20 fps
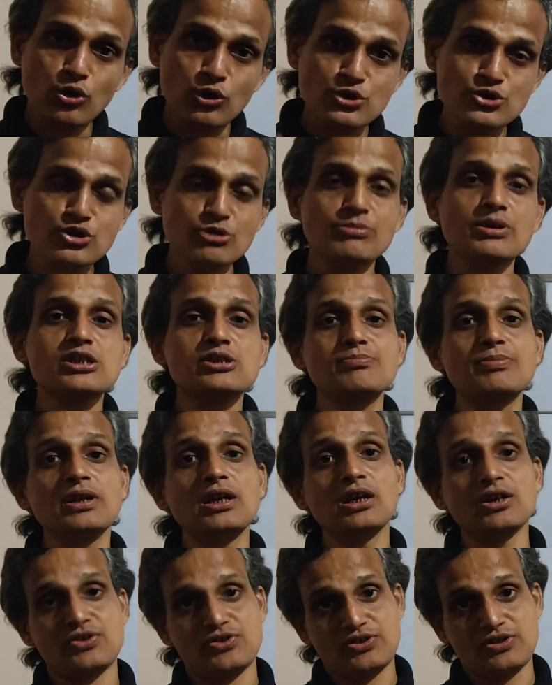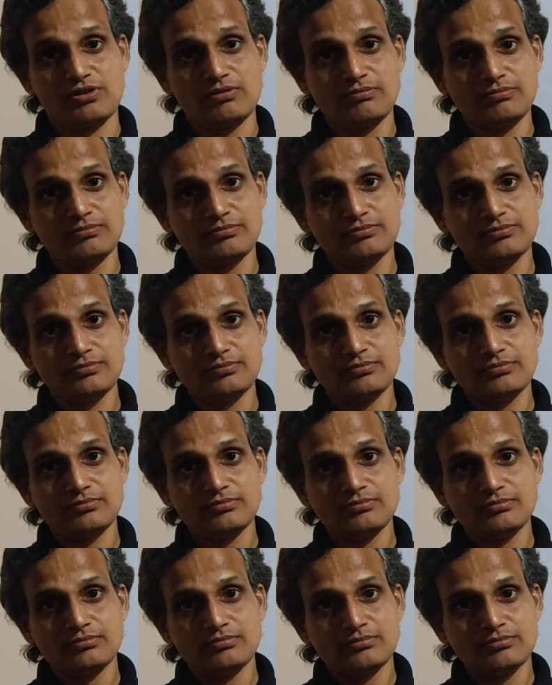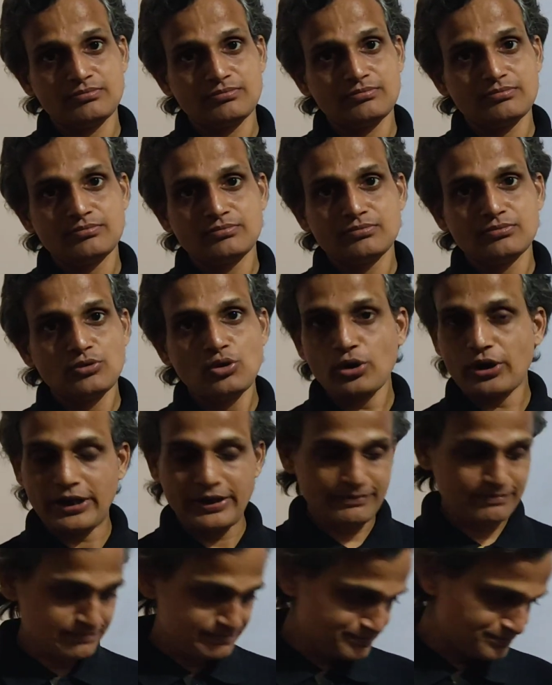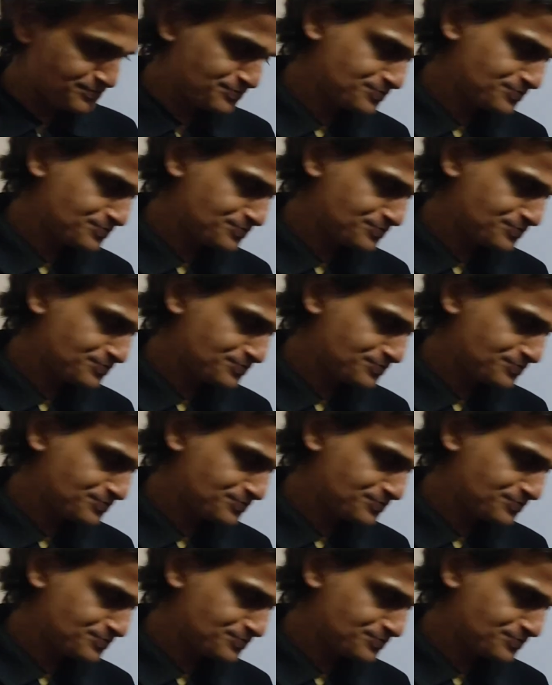also must be less. Okay,